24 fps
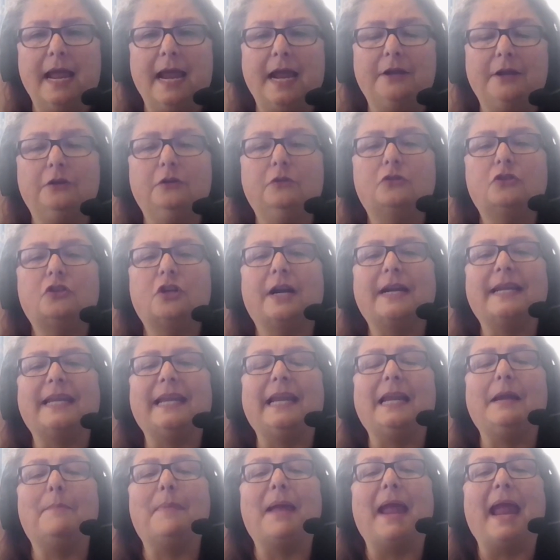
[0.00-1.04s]
and you start
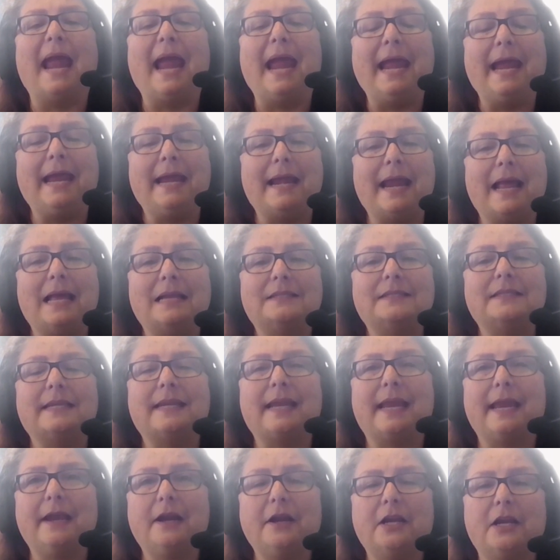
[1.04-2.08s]
getting paid as the
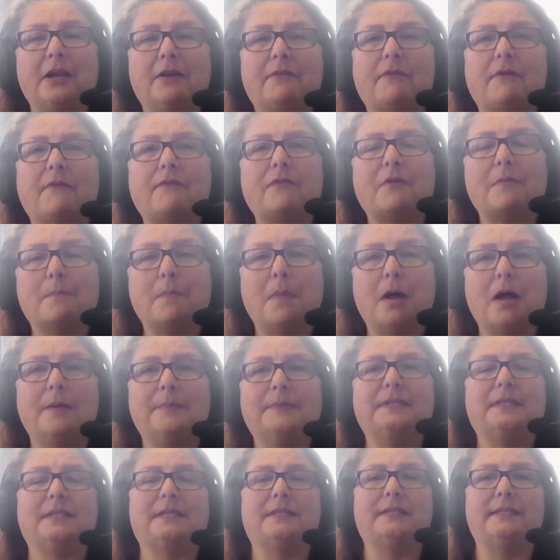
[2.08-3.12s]
caregiver for
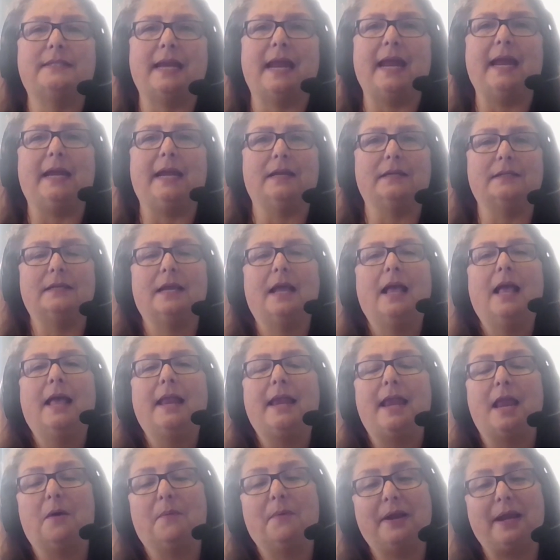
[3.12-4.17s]
mom's estate.
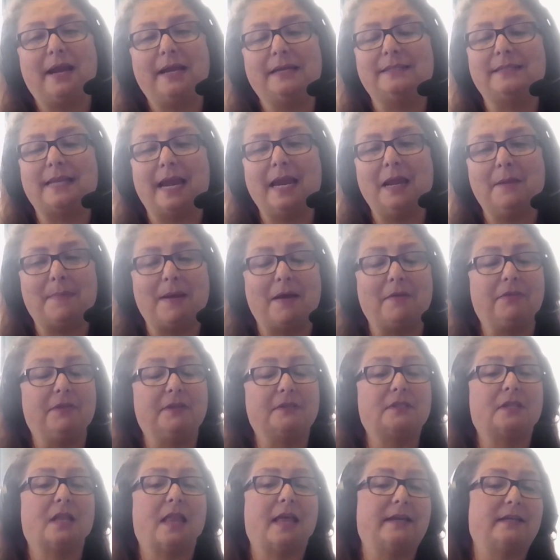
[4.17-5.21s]
Now, what I say about
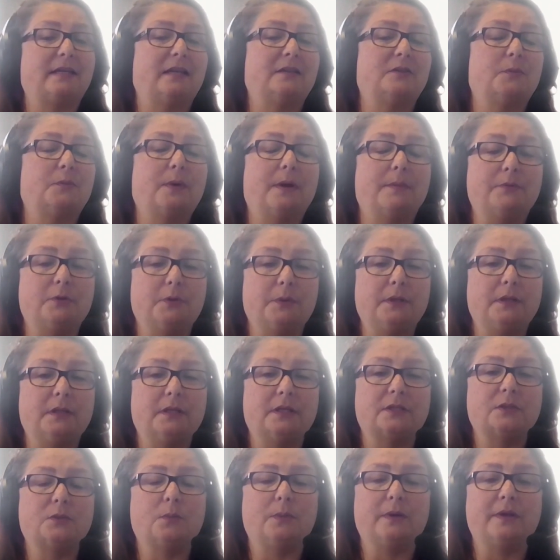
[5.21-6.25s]
this, a lot of times when I'm doing
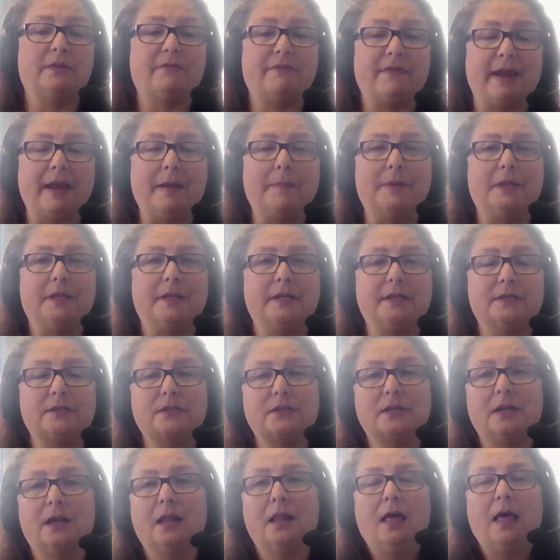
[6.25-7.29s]
this with
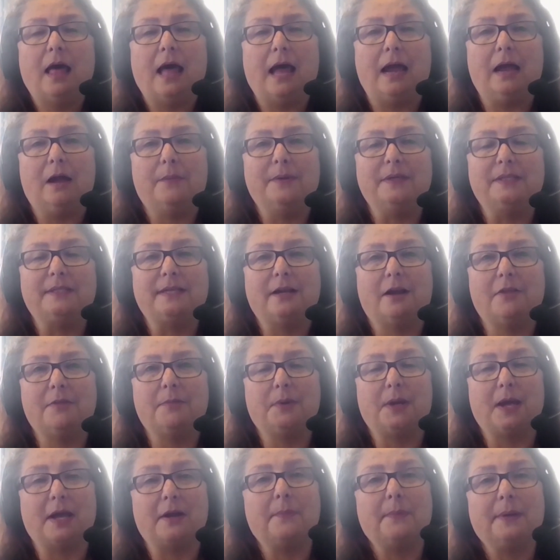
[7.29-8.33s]
families, I always tell them
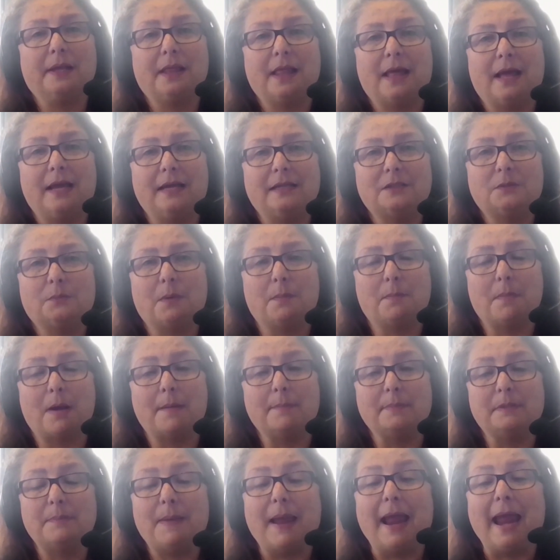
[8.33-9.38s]
you got to realize when
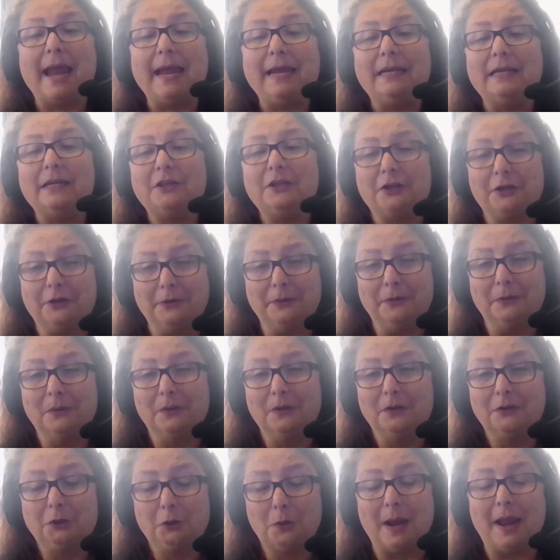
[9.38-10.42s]
mom's paying you,
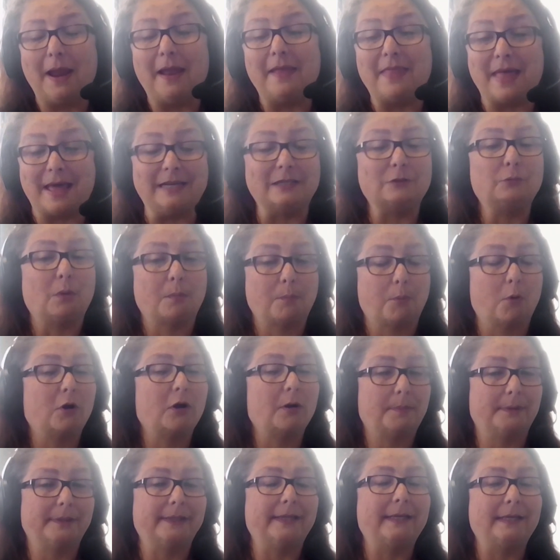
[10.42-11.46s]
that is
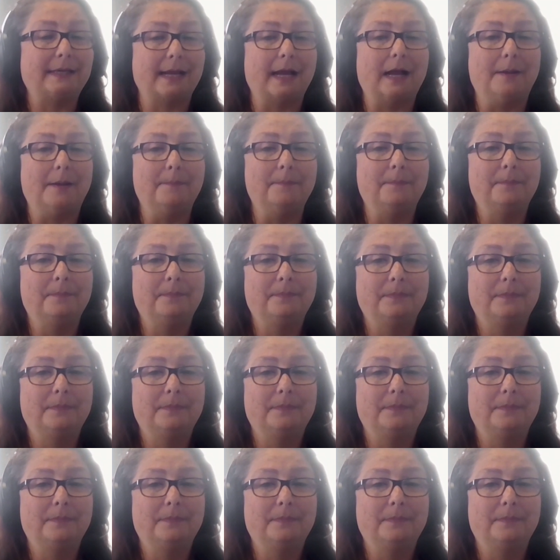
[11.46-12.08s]
reportable income.